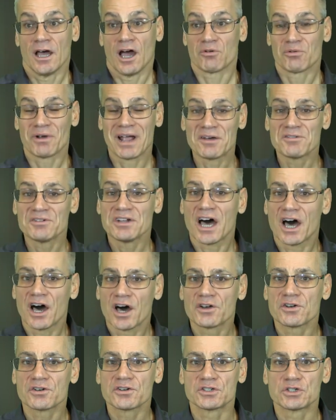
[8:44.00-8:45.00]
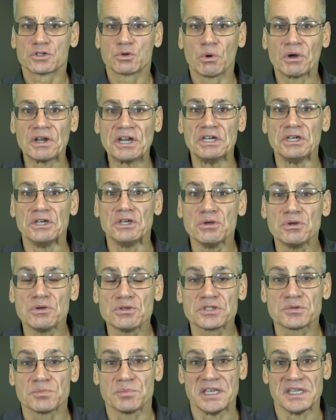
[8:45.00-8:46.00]
Around 120 new
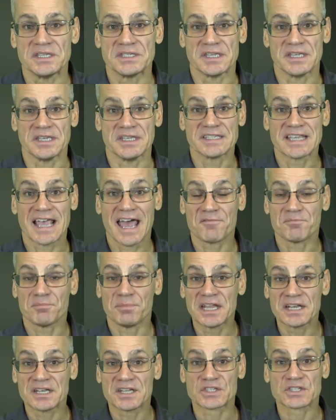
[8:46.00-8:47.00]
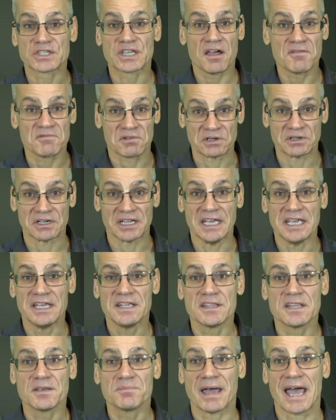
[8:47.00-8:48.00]
species have been discovered
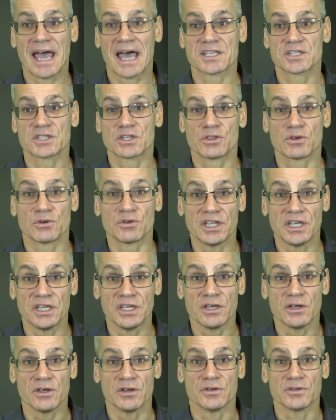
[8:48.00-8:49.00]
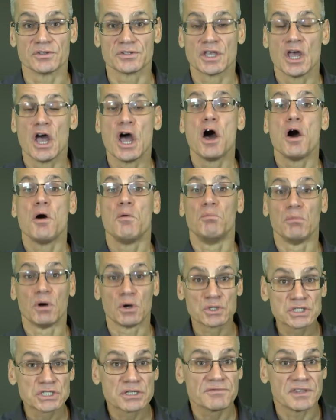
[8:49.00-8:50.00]
in the past 30 years,
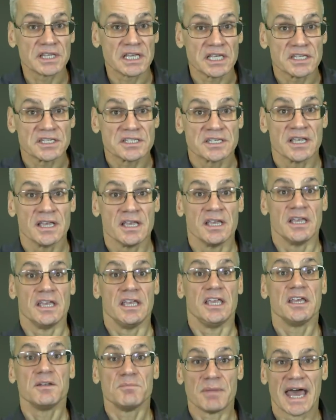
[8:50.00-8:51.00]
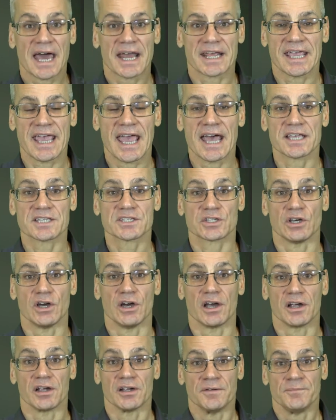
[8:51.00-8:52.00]
most of these in
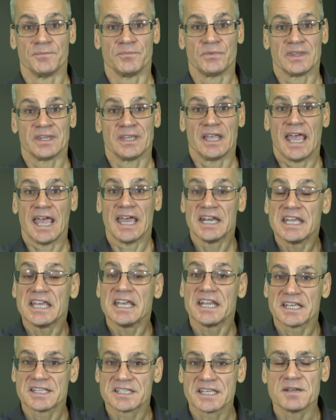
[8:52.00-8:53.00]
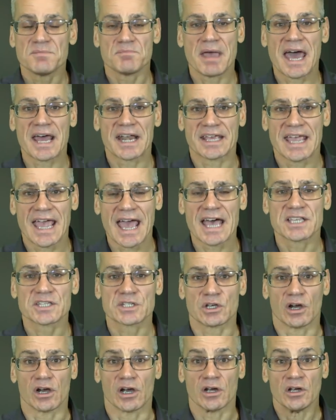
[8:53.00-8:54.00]
Madagascar. And it is in
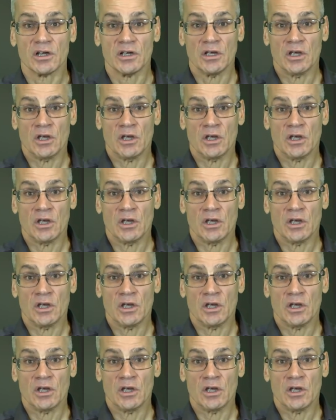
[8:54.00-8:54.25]
Madagascar